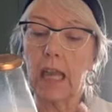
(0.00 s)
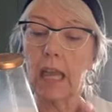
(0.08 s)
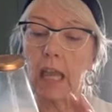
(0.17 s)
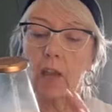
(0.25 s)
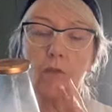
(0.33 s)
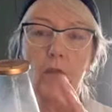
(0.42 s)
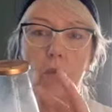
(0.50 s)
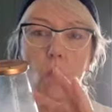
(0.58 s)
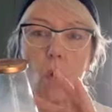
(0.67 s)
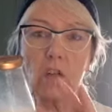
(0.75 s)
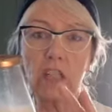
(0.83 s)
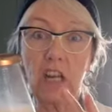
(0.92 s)
If you
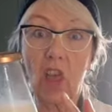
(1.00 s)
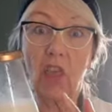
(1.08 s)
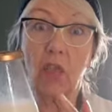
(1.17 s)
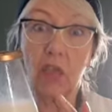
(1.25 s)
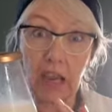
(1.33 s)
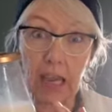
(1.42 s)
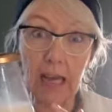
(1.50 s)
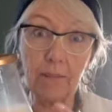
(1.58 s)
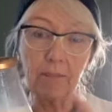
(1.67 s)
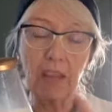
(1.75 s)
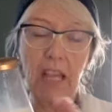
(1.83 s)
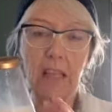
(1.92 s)
want it thicker,
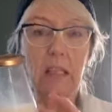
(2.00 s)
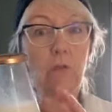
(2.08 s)
then